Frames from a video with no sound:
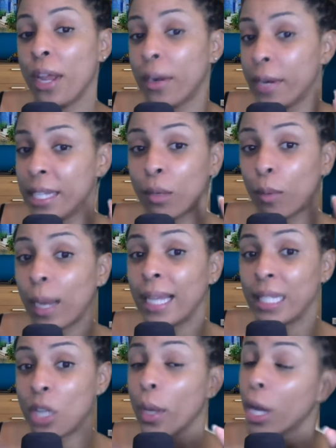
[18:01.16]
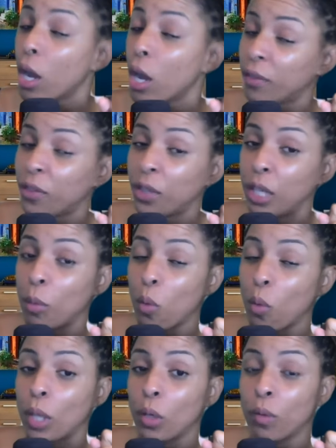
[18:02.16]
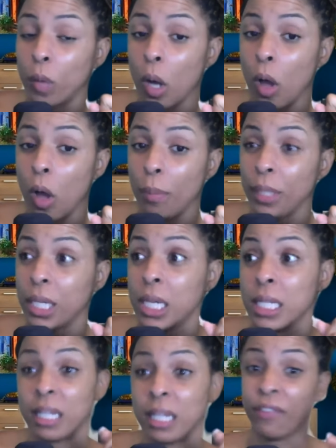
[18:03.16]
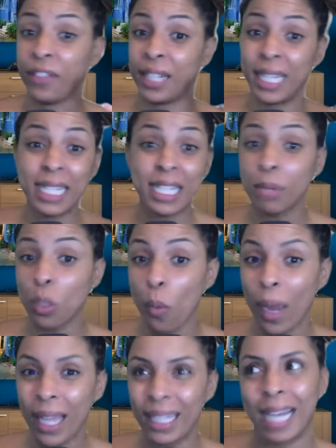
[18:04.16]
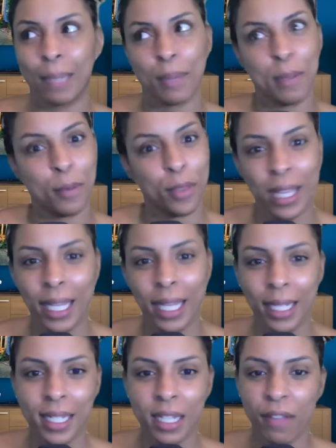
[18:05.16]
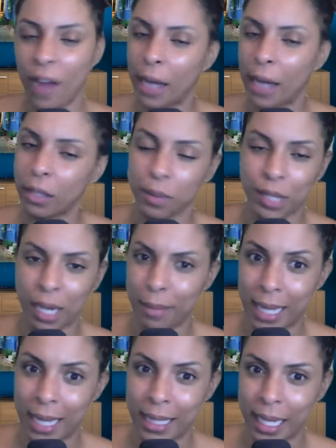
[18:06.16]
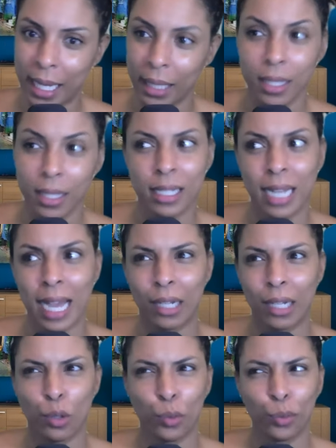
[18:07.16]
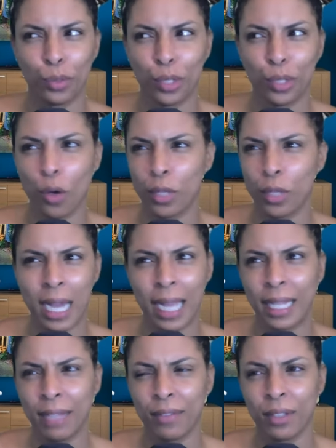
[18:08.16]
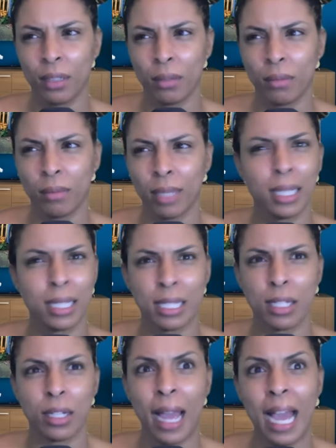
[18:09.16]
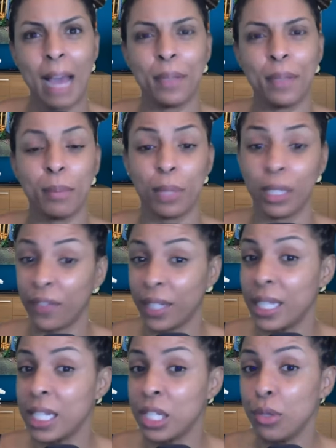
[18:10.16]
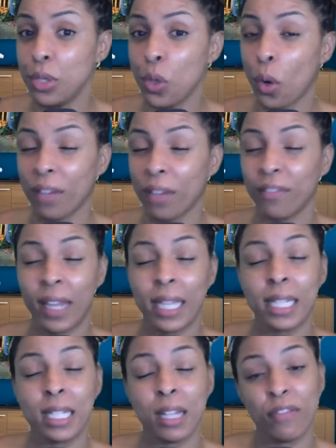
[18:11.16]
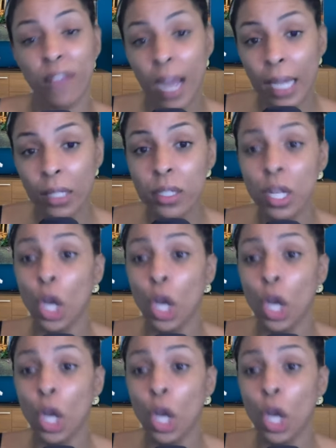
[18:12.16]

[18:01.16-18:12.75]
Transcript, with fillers: is a race going on for number one overall, because if it ends up the way a lot of people think it is in the finals, which I'm not saying this, and I don't know that I even think this is going to happen, but if it is New York and Vegas in the finals,